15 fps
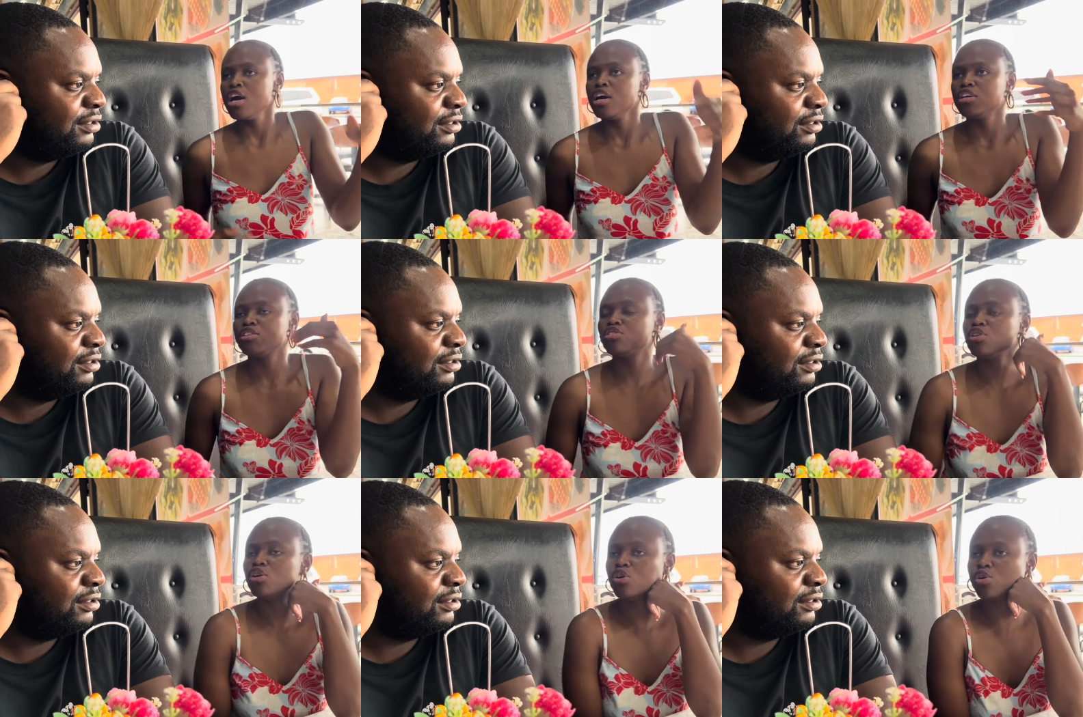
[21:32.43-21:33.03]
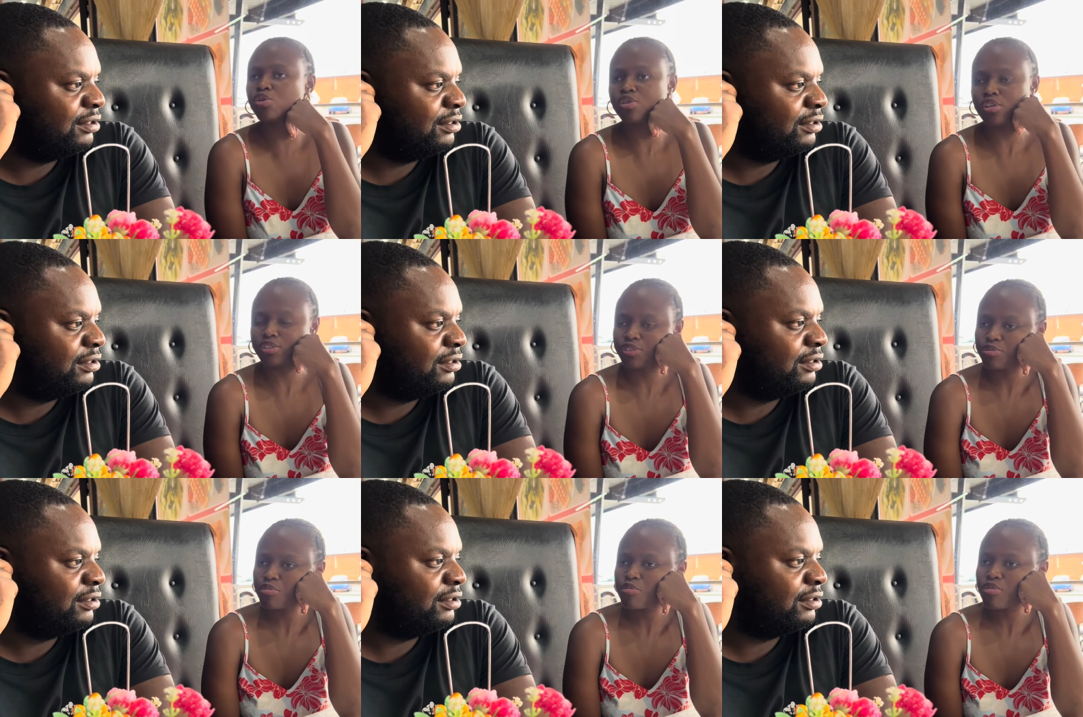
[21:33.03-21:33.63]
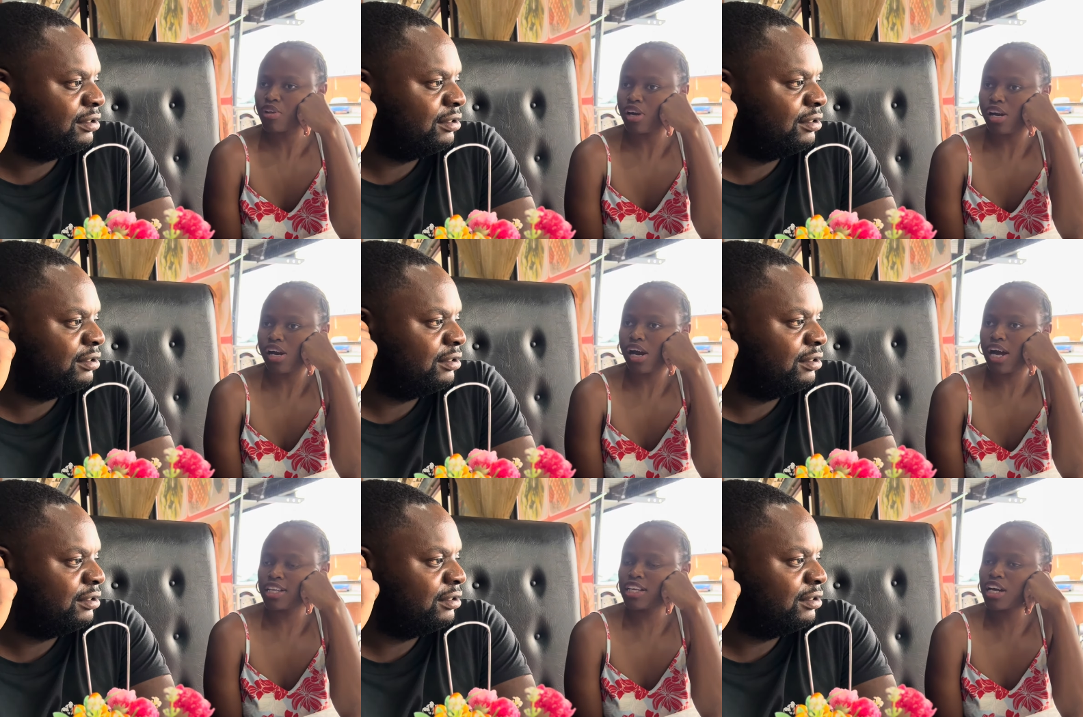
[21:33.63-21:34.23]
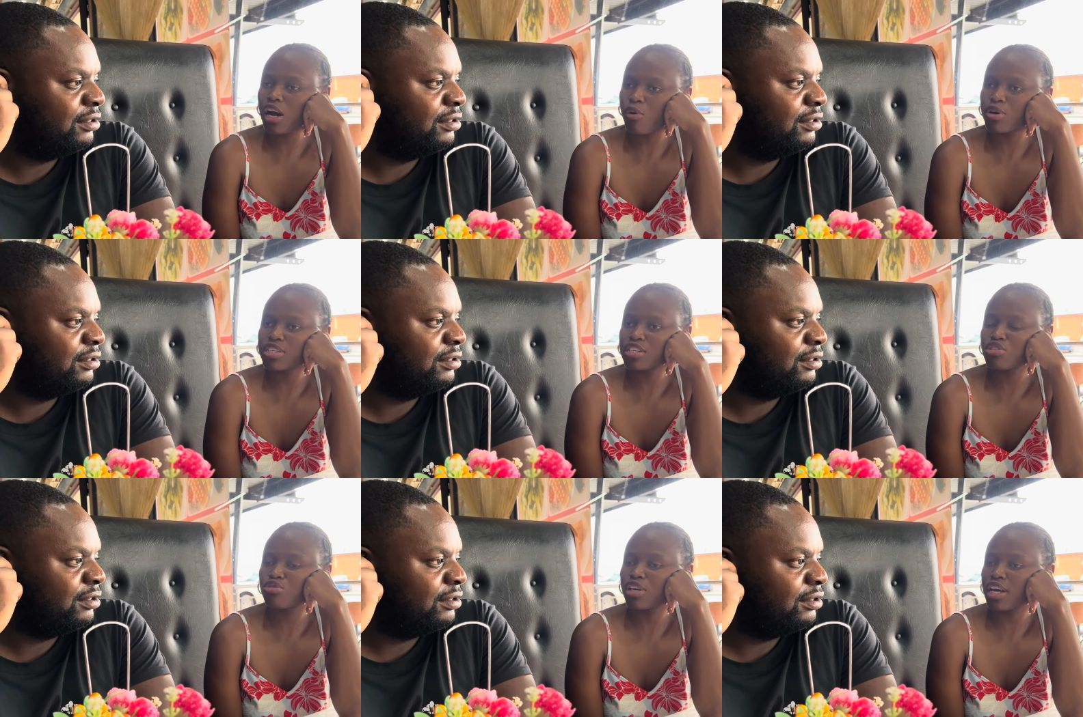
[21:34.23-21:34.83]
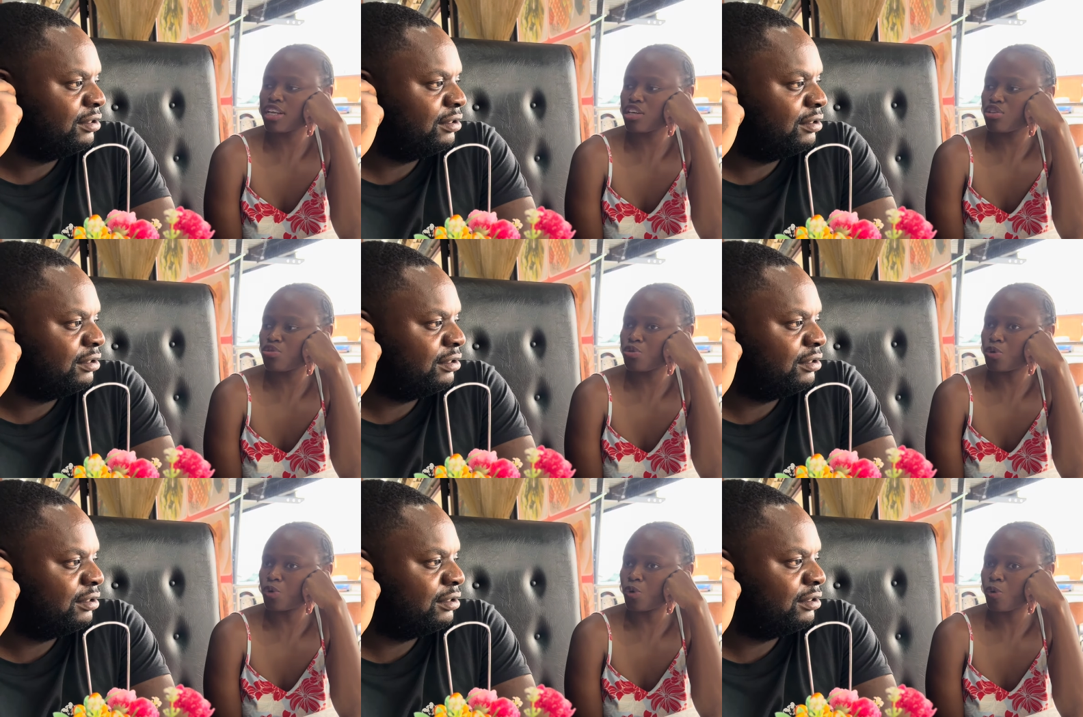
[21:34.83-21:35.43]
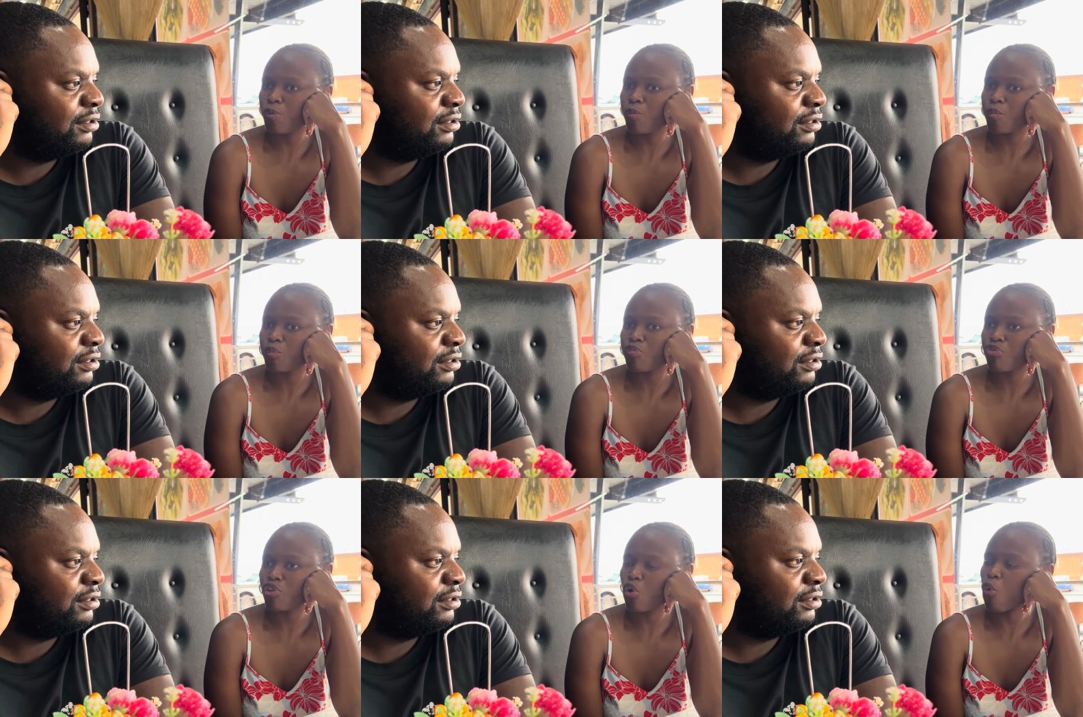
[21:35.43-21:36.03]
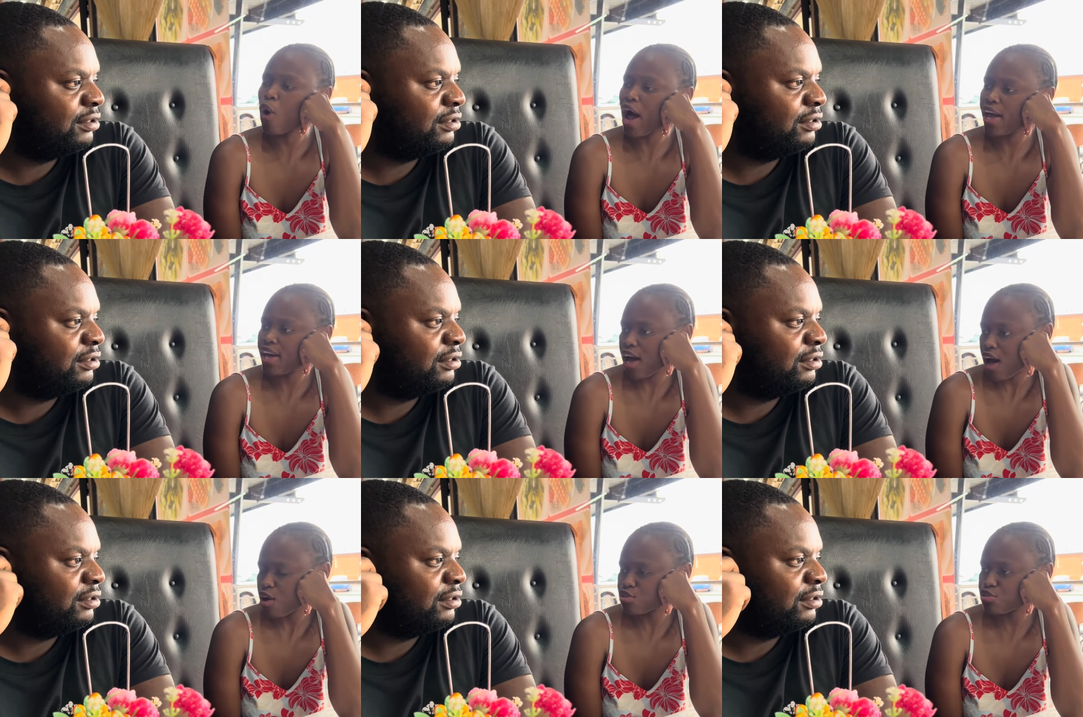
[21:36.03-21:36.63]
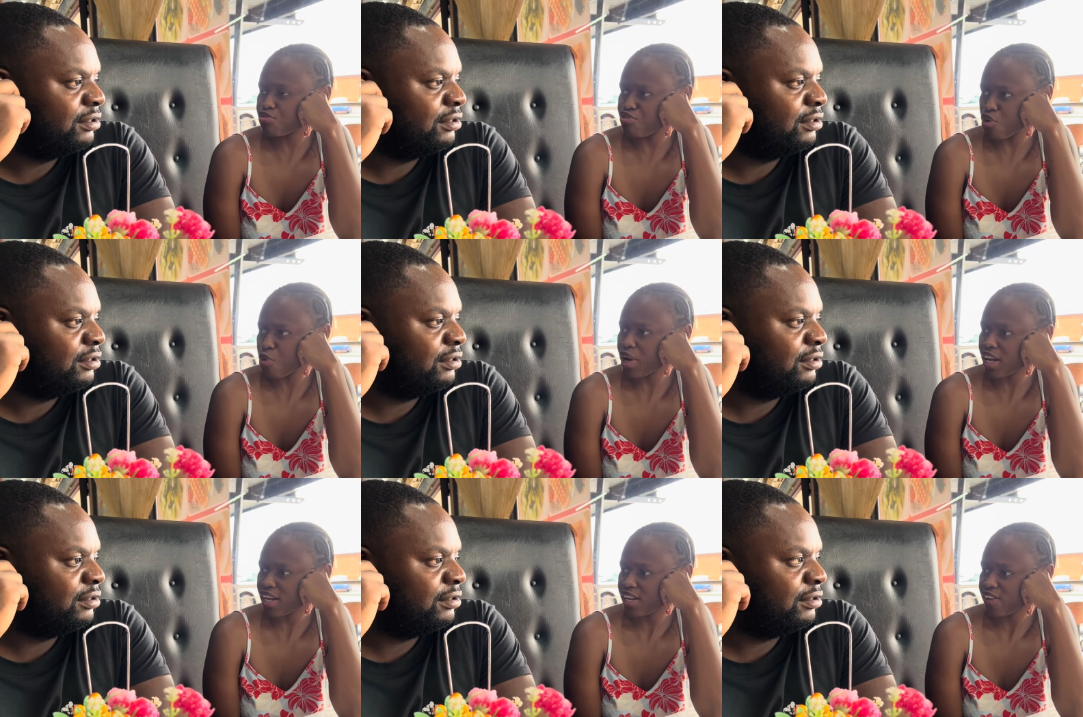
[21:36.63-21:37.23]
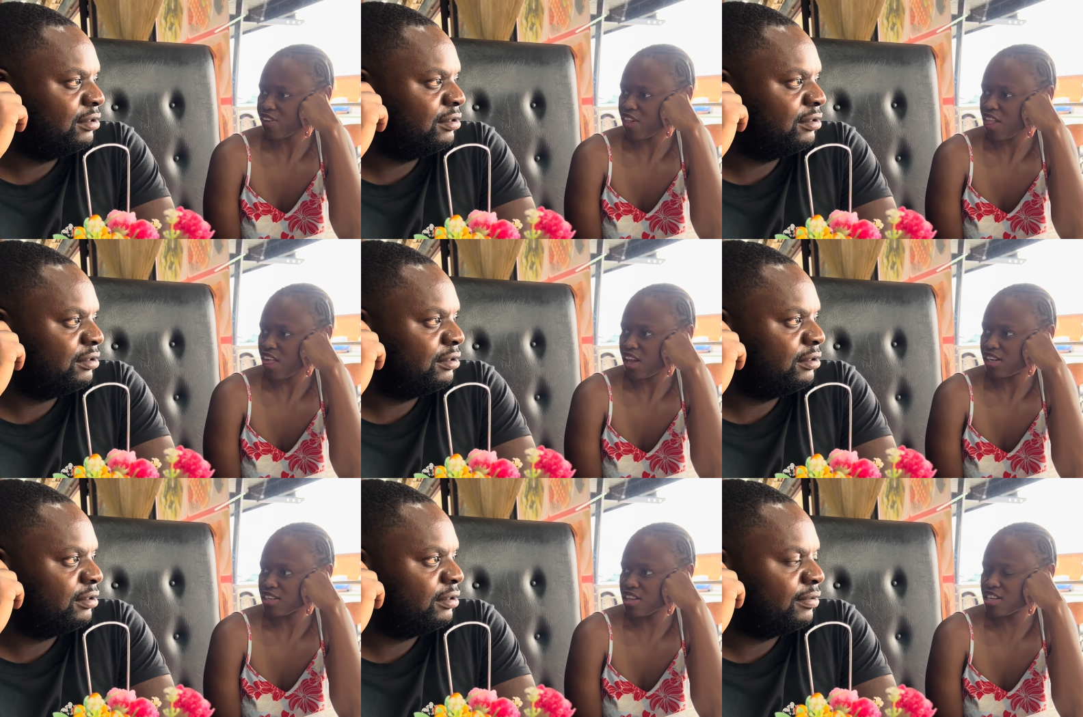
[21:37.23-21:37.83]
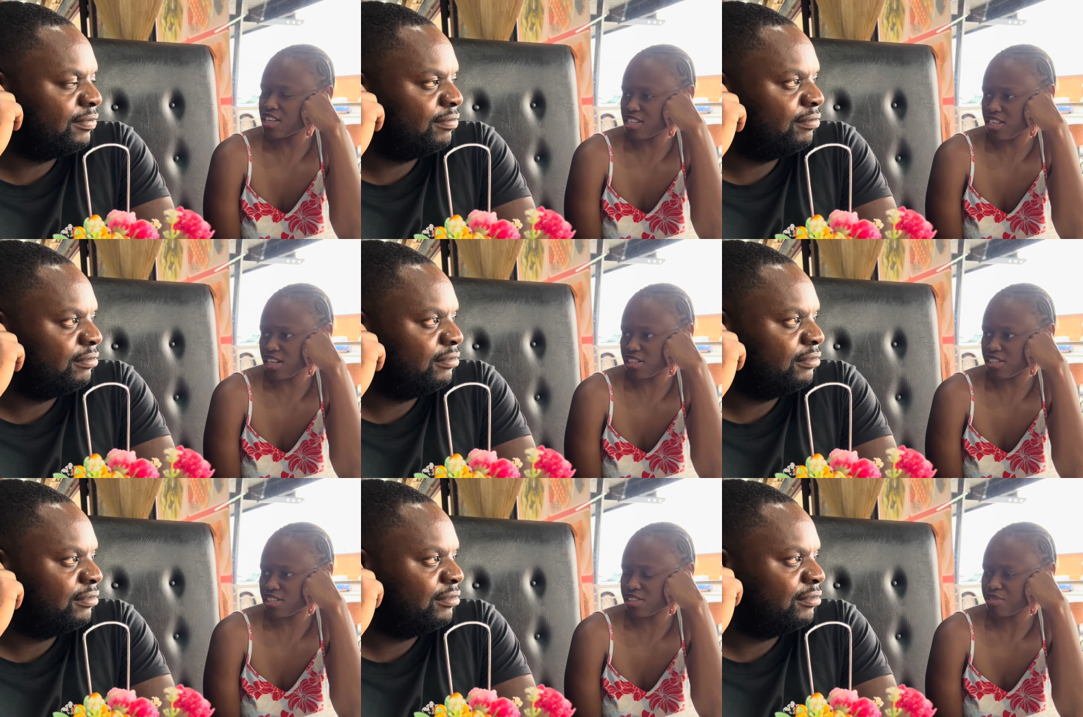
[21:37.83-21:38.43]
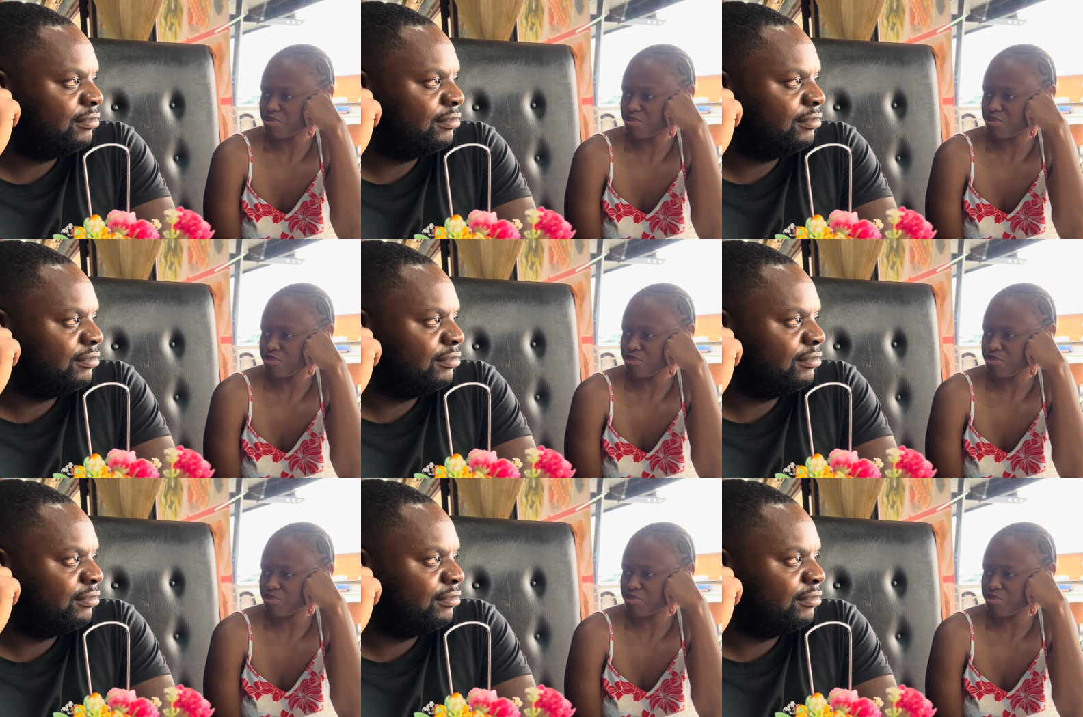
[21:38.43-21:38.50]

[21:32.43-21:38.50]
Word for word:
Speaker 1: So, I think I want us to get into why a house viewing, in a sense.